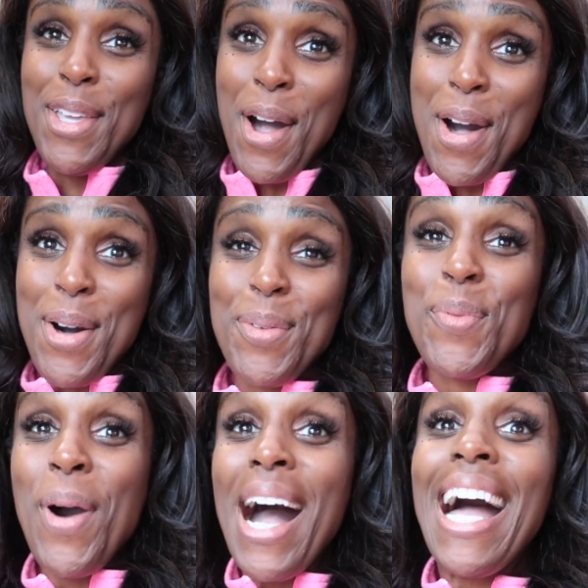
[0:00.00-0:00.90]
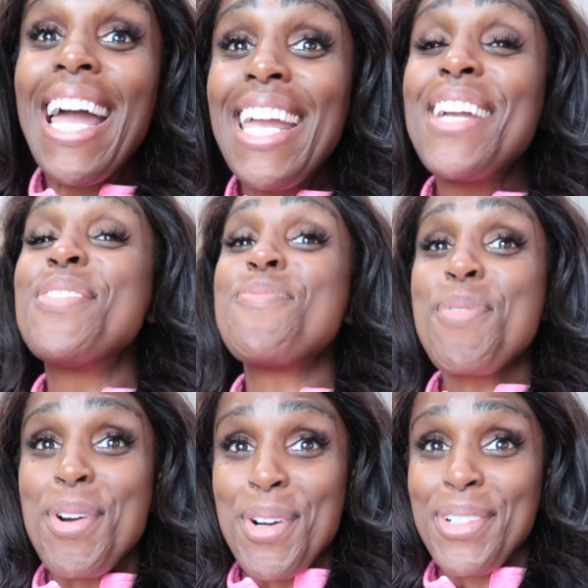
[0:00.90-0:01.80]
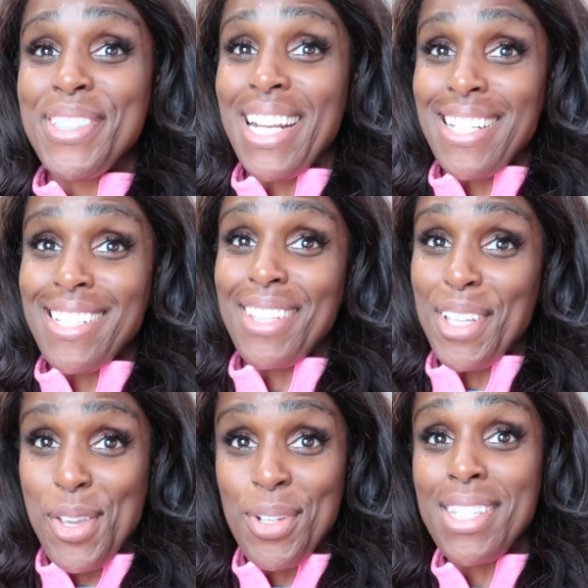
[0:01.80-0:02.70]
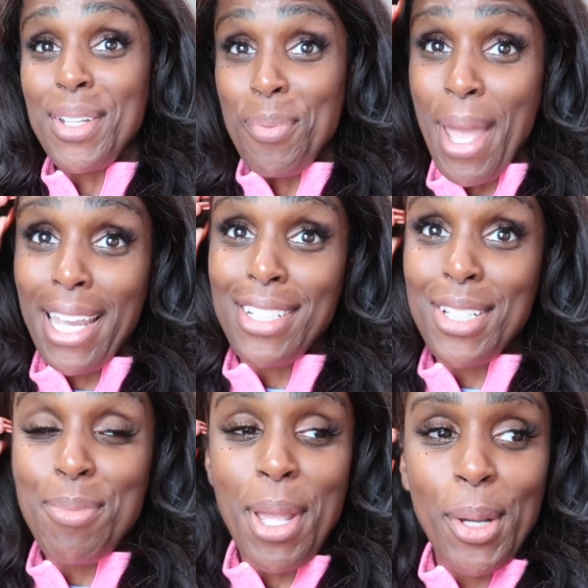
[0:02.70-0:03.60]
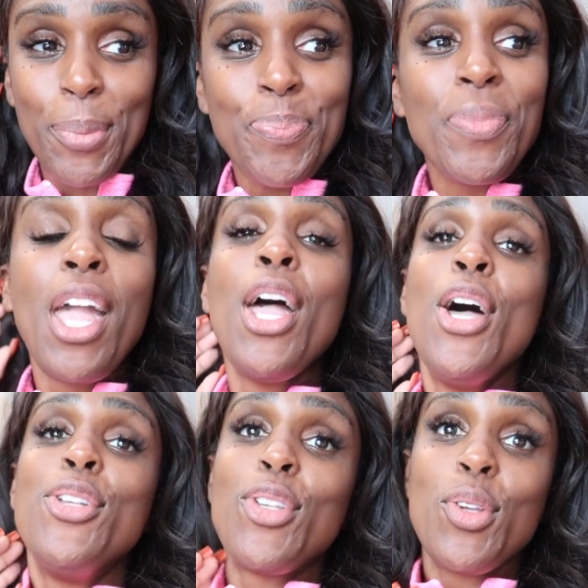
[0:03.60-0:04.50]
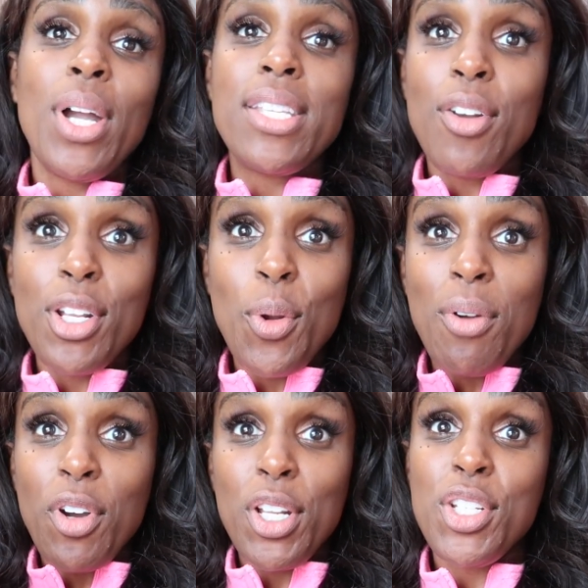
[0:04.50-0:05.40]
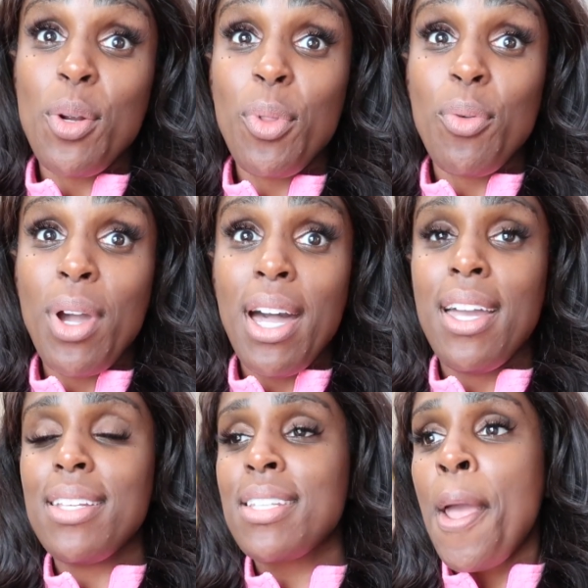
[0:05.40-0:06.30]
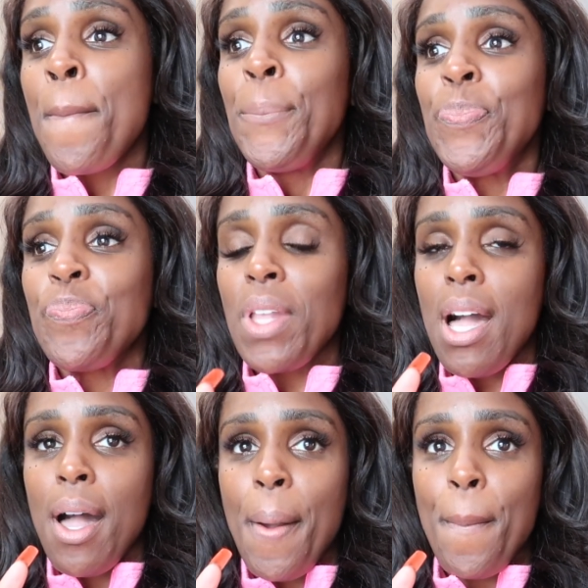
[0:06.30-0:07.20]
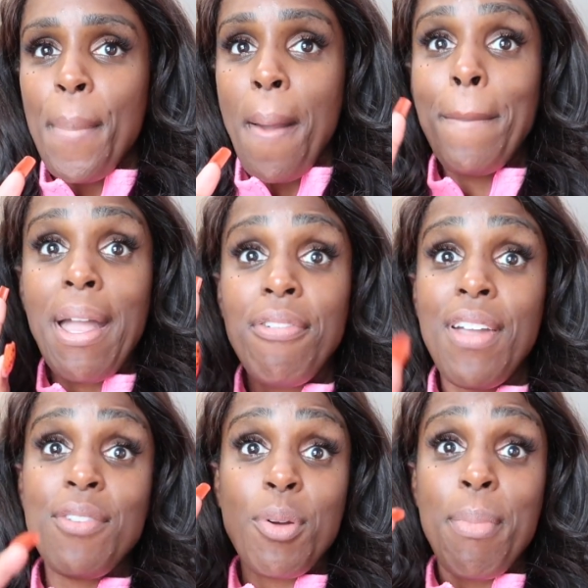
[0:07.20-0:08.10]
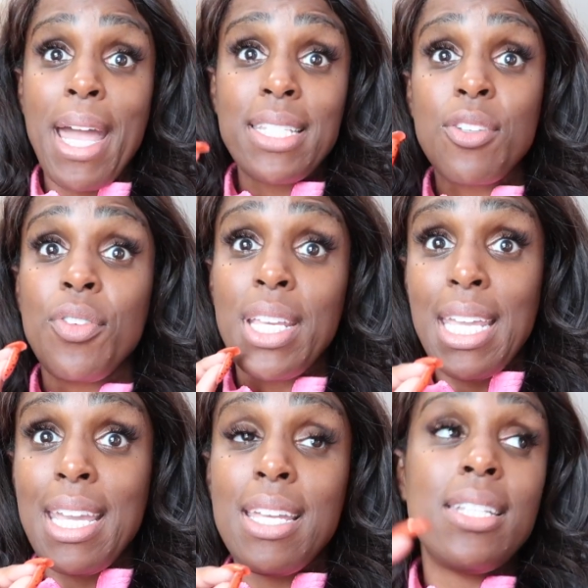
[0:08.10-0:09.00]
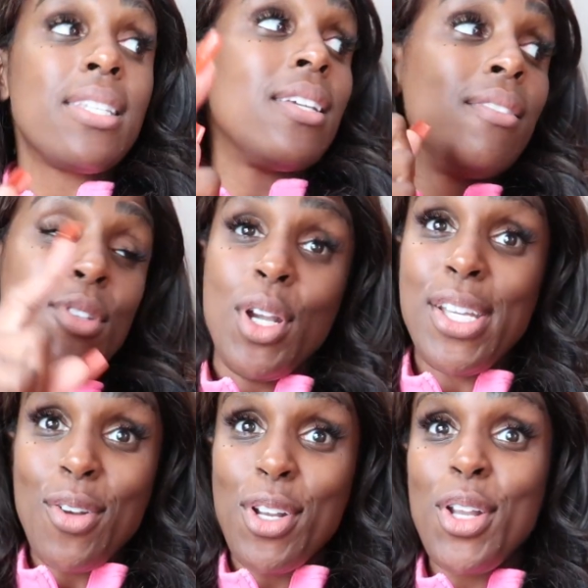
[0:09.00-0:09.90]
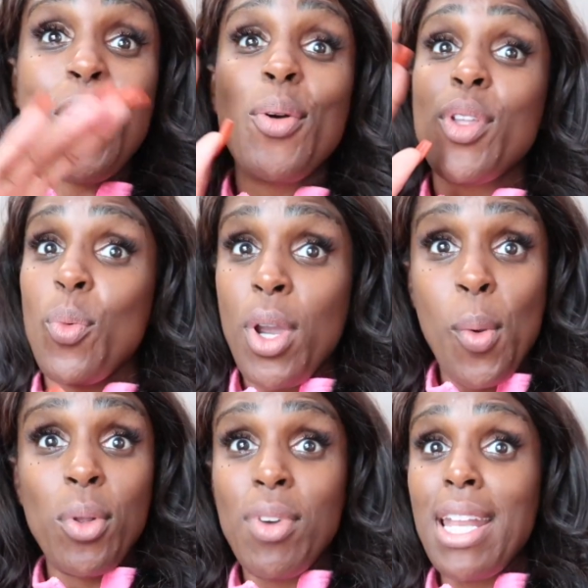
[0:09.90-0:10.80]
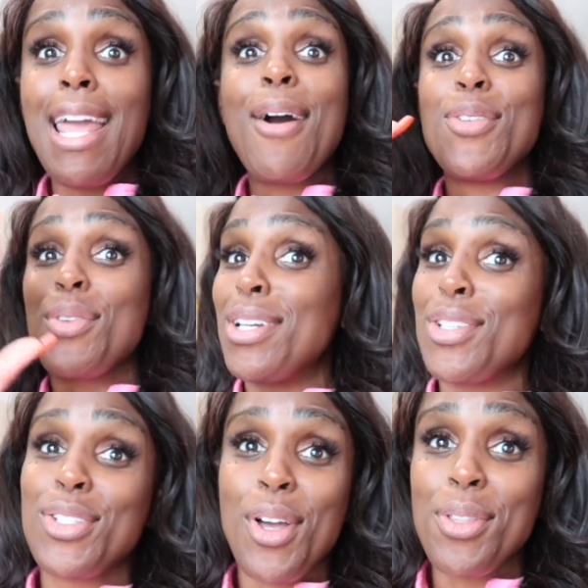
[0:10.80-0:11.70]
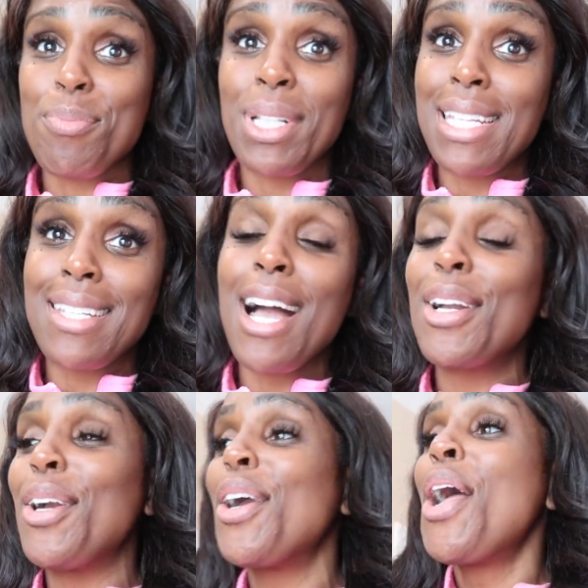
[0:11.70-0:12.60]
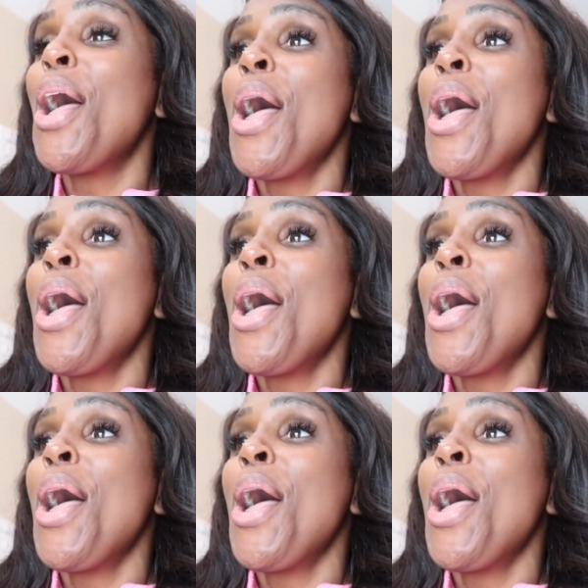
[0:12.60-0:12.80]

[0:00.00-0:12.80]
Yo, why in the world did I just get the cutest little package in the mail? So you guys already know, I've already shared with you guys um, my favorite masks for the kids. You guys already know, they're wearing one right now. You guys just saw them play soccer.